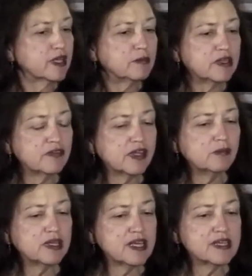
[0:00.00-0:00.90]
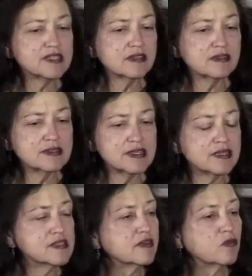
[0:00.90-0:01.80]
I mean, if anybody has a
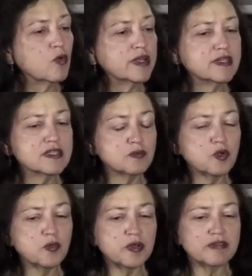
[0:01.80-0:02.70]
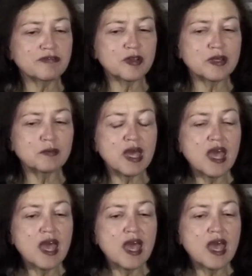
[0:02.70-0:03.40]
sense right. of what is appropriate for him.